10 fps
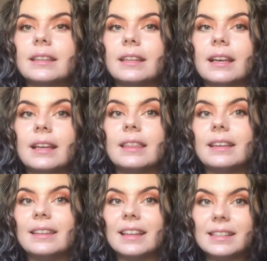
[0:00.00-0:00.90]
I
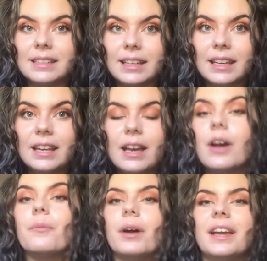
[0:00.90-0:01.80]
think that's it.
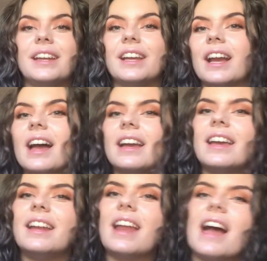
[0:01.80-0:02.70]

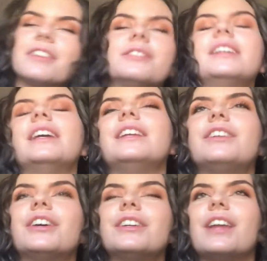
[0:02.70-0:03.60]
And actually it
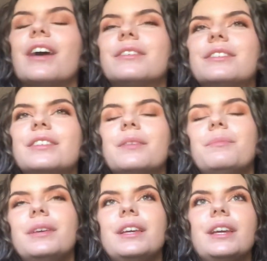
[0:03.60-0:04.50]
turned out to
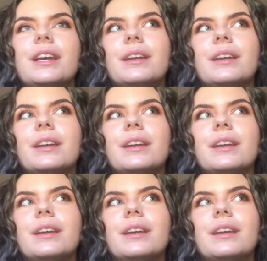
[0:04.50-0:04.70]
be